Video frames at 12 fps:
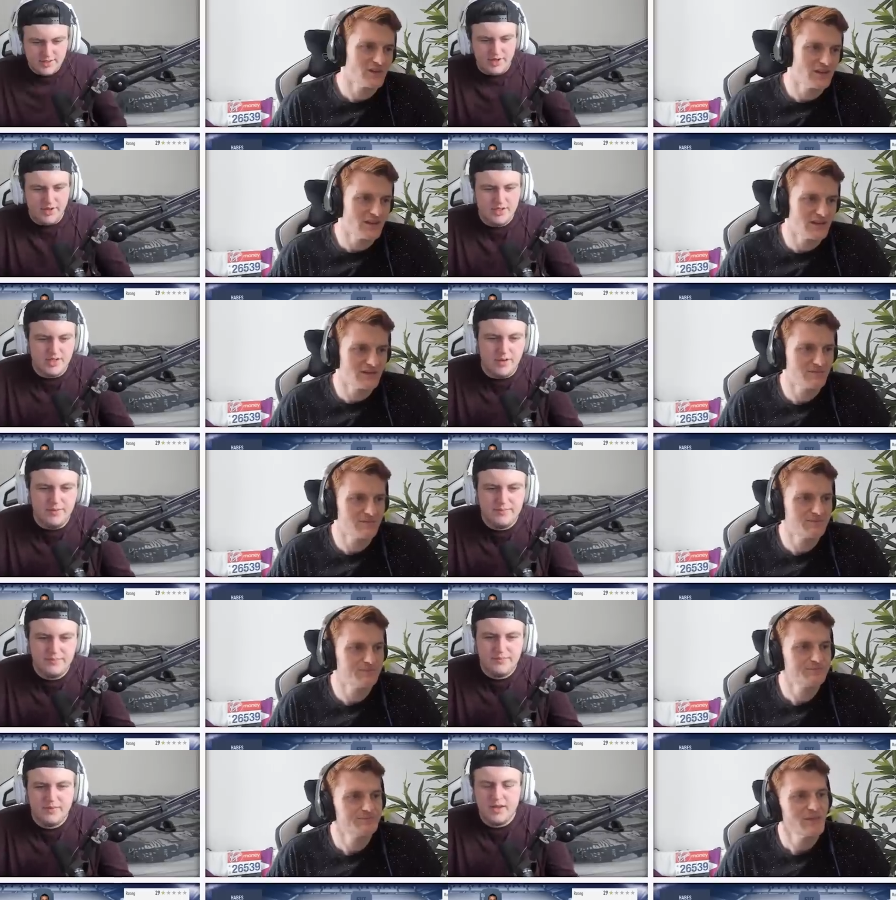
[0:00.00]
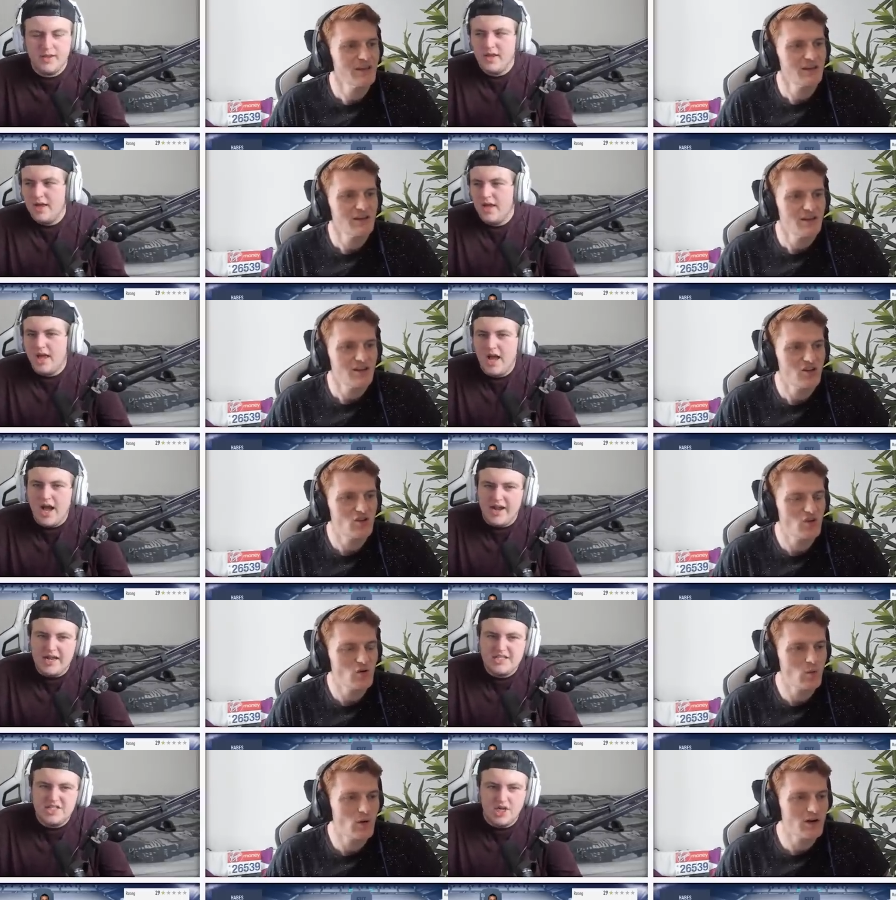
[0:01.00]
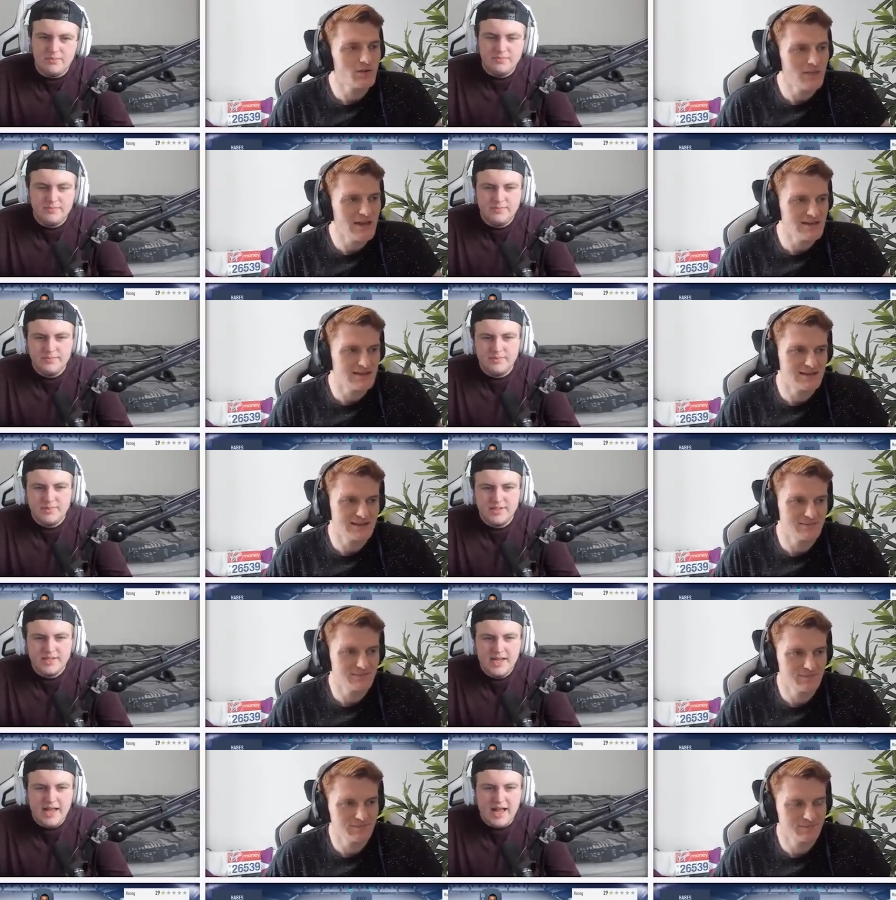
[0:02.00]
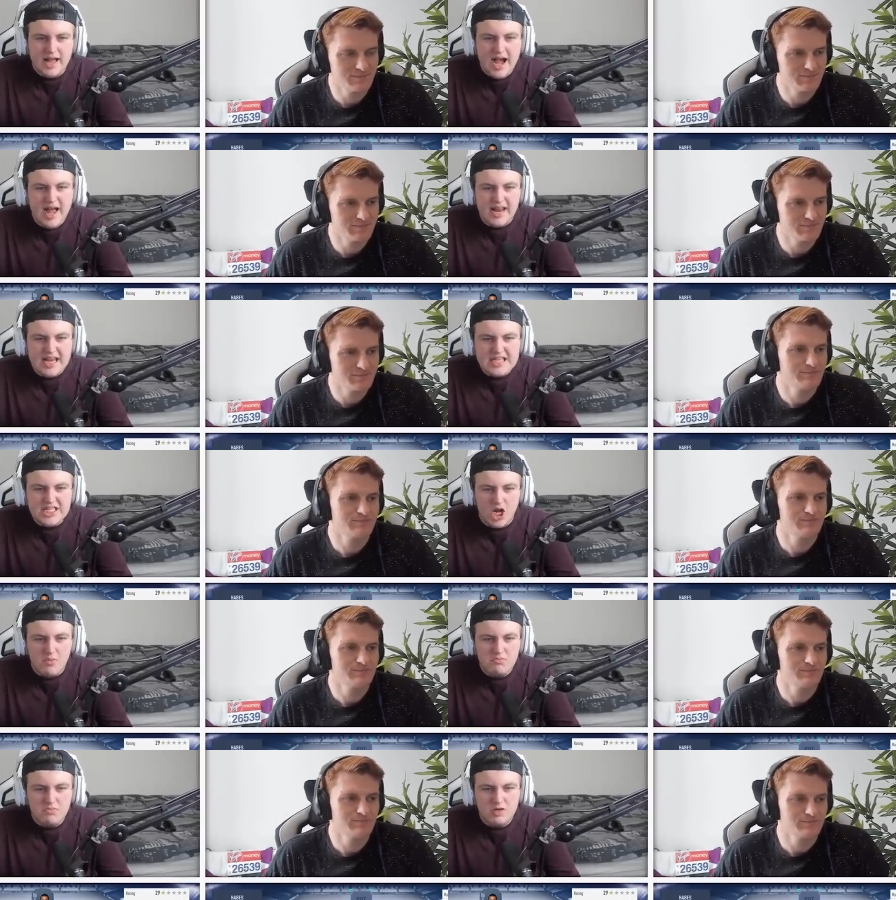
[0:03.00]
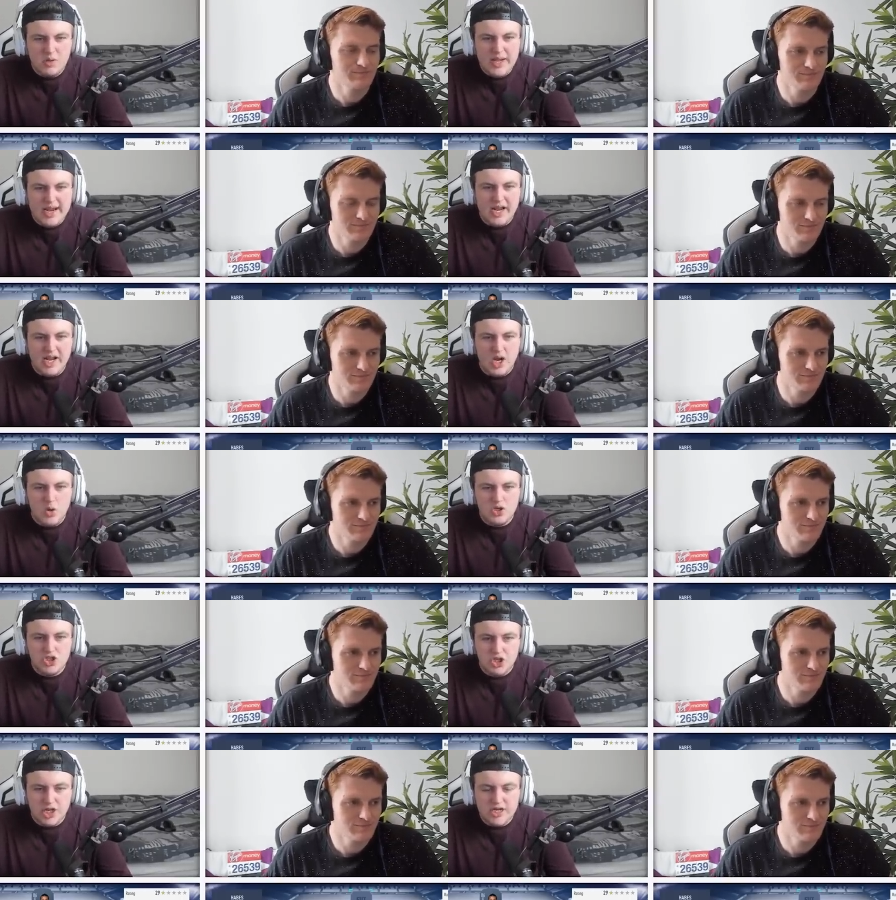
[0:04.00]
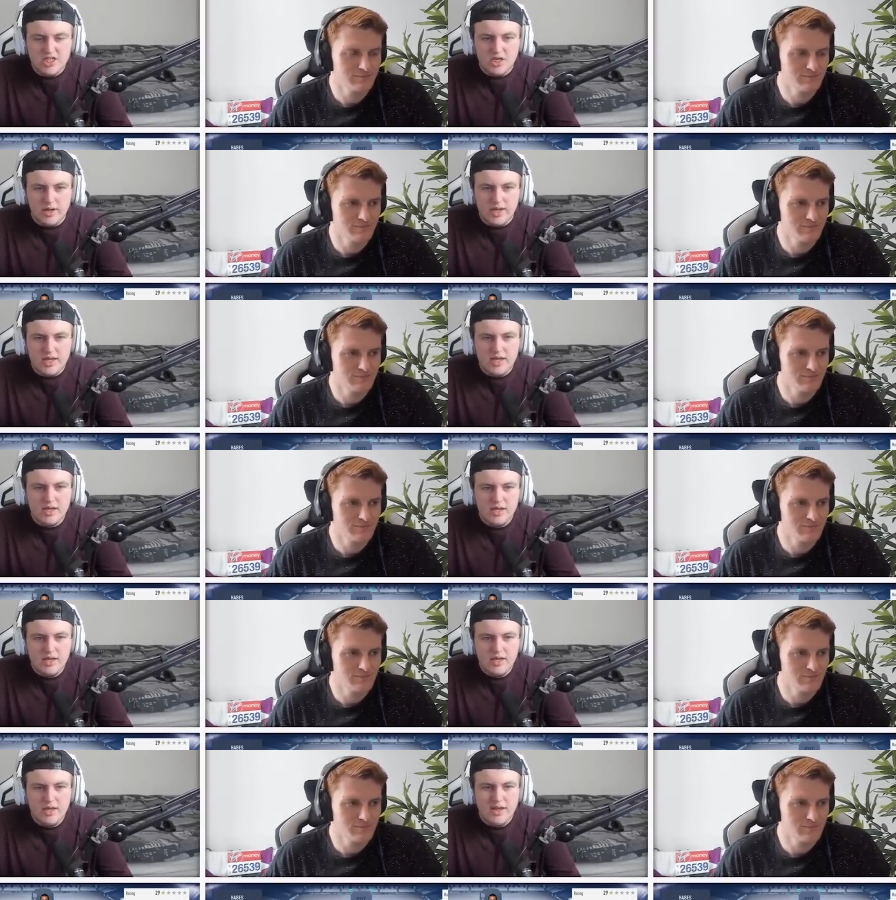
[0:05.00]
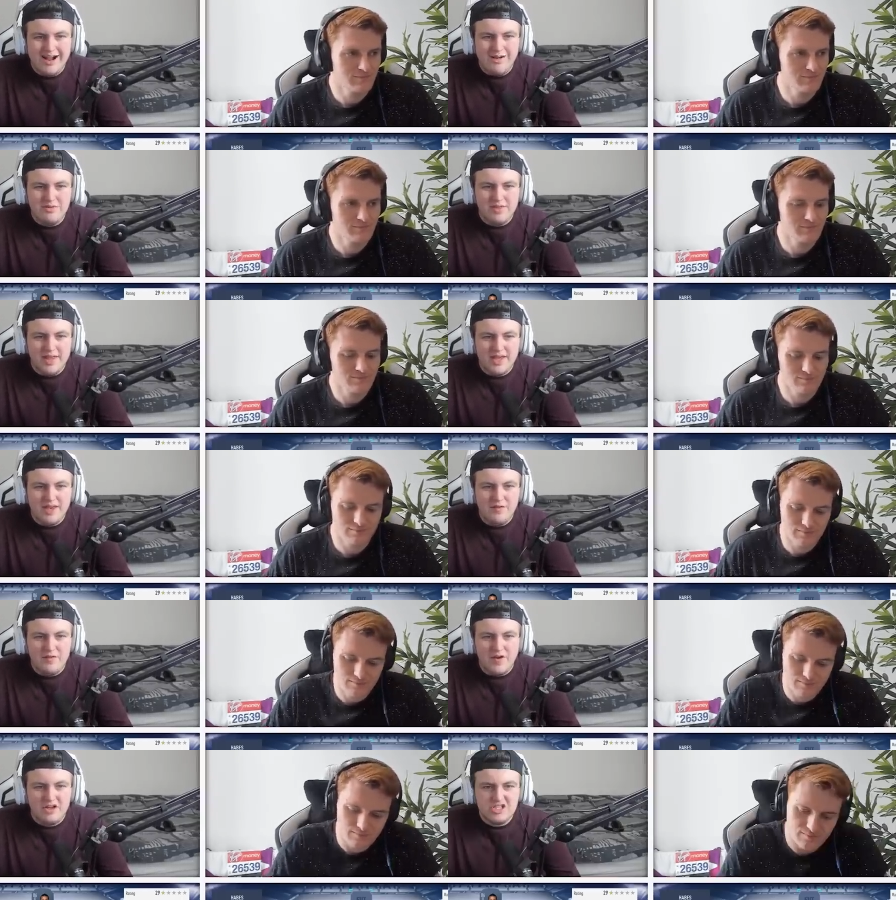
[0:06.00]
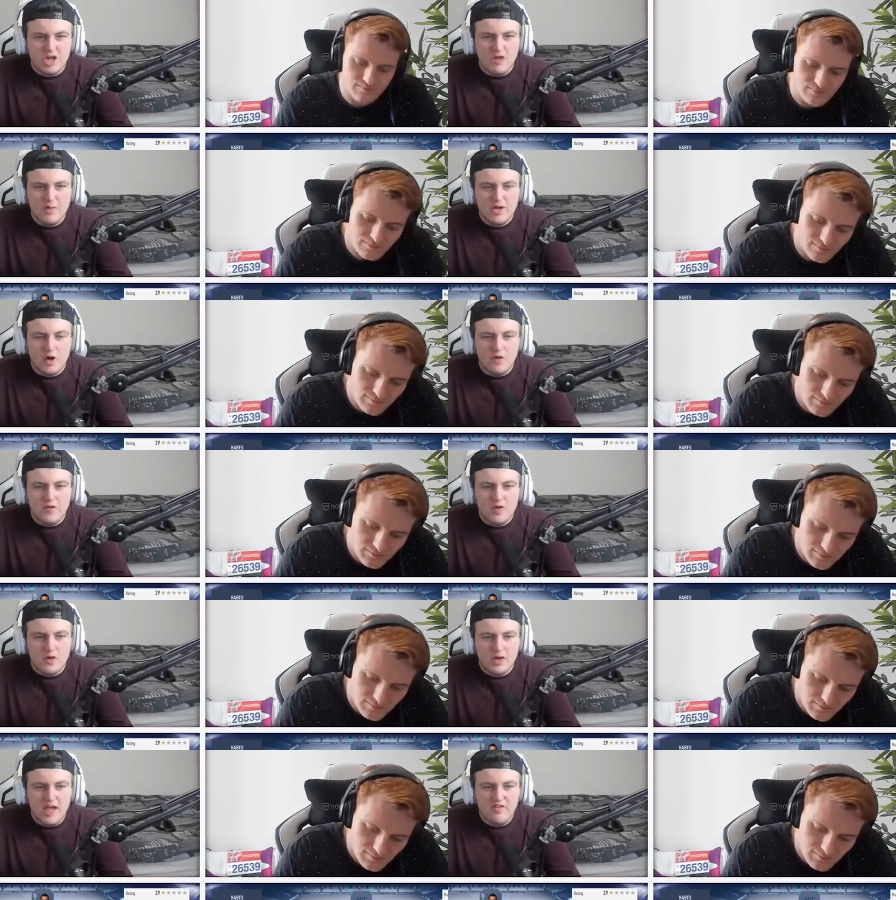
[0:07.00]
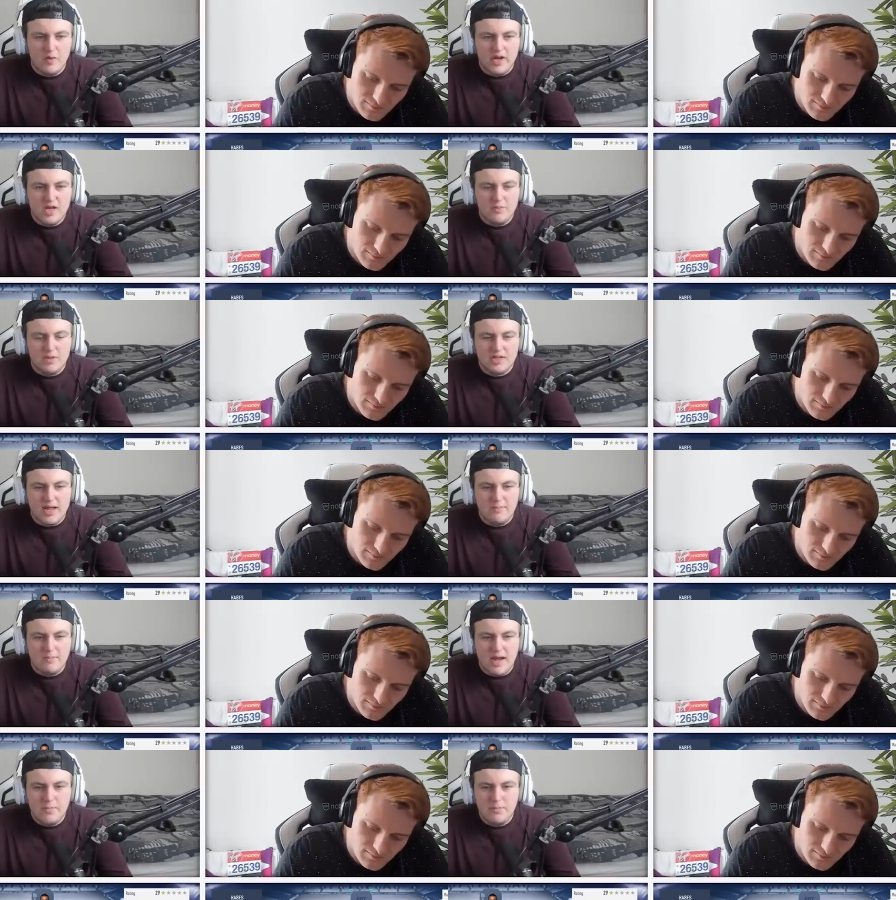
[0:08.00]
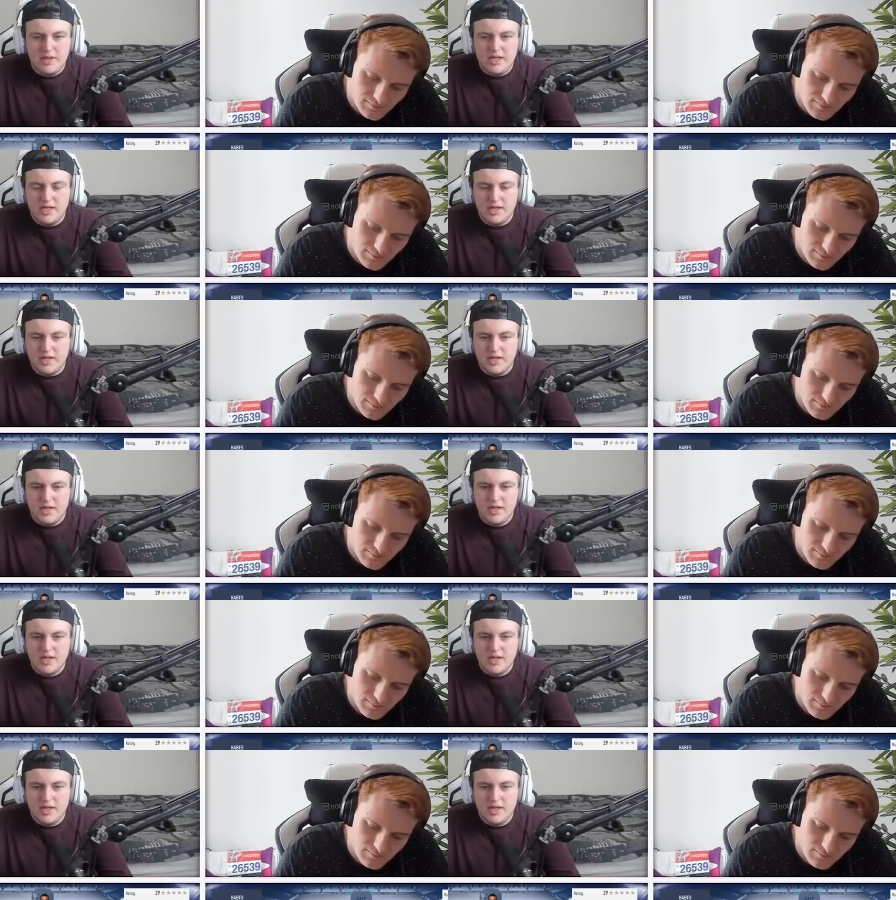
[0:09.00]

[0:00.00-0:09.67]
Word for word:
Speaker 1: No, it's not. All right, Tom. All right, Tom. We're going to go straight away. I'm thinking first off we go for your left wing, but that might be uh,